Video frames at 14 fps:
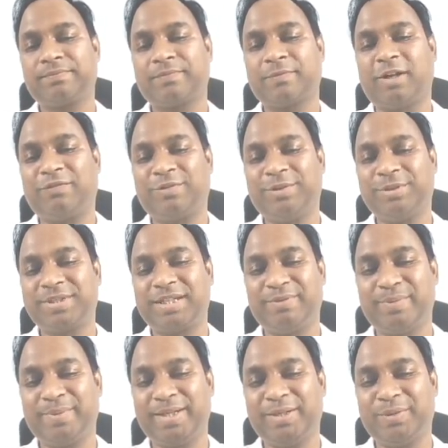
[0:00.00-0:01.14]
Of course,
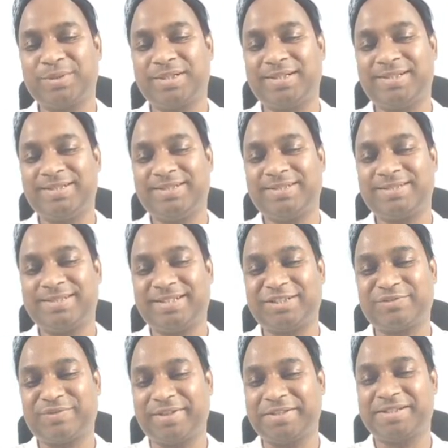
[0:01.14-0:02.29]
everybody knows integers, that's
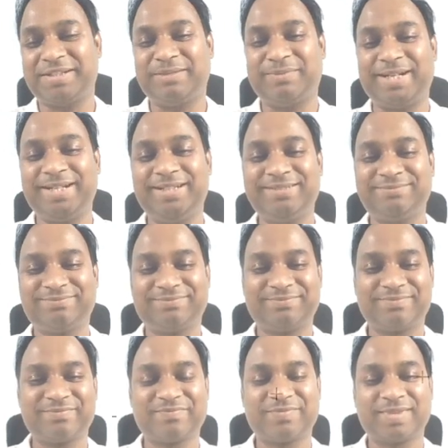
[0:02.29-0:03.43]
fresh in the mind.
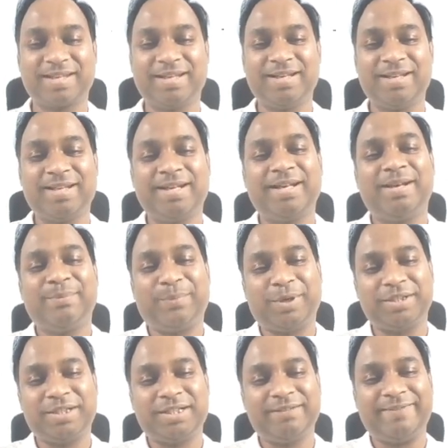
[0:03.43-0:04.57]

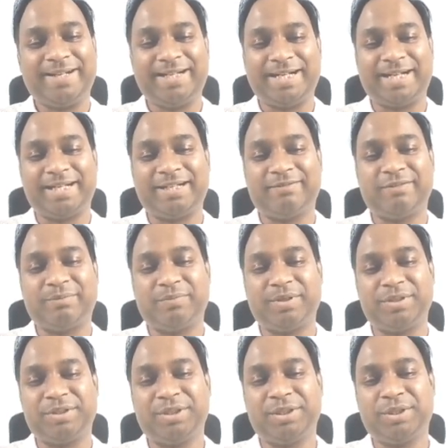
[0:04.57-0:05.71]
Positive and negative number,
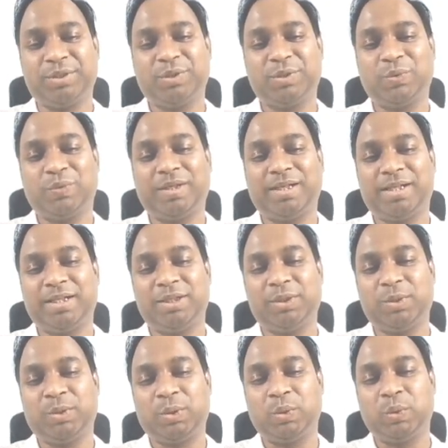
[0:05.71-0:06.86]
0, 1,
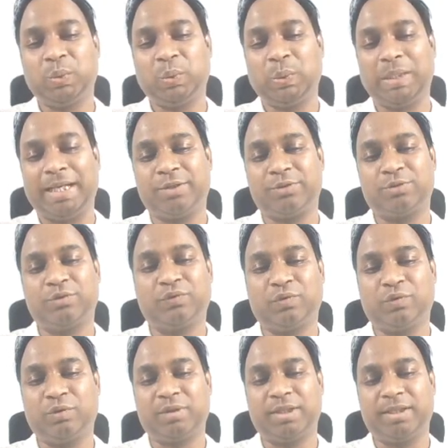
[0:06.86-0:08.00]
2, and so
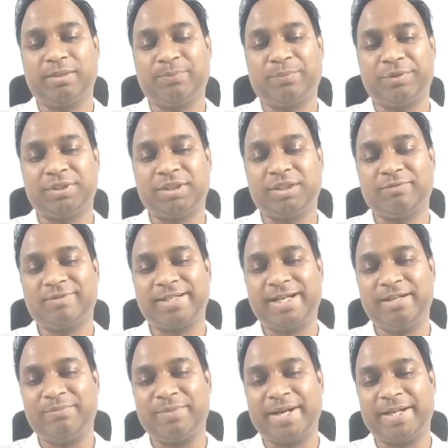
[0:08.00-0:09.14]
forth in the positive
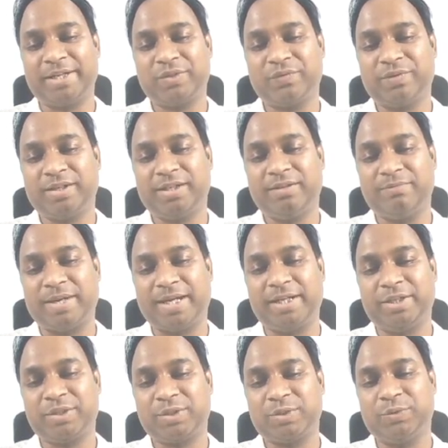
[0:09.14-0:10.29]
side, -1,
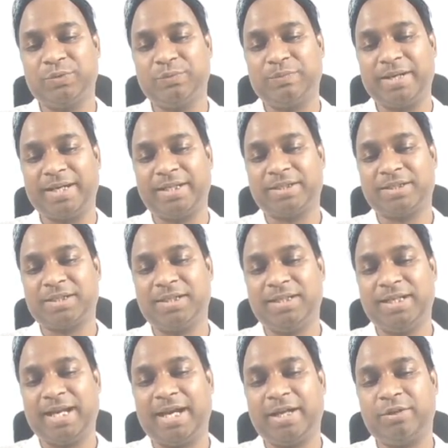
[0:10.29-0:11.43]
-2, -3,
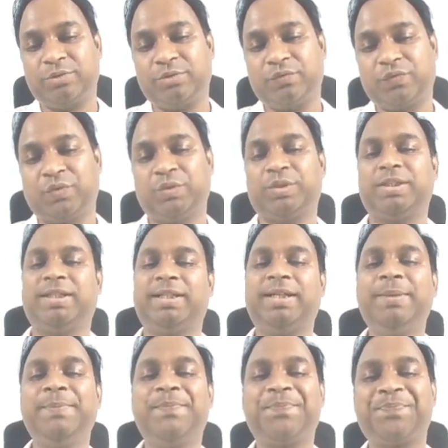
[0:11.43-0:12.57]
and so forth in
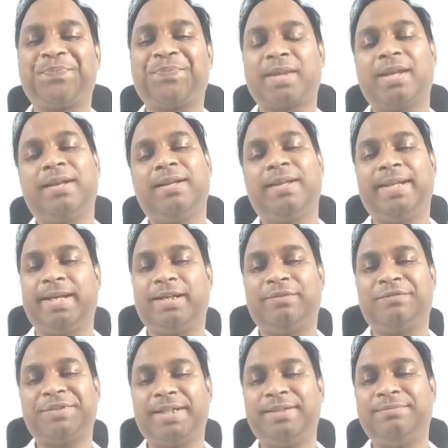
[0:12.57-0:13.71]
the negative
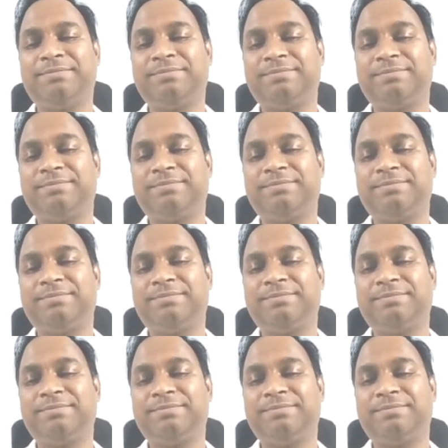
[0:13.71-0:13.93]
side.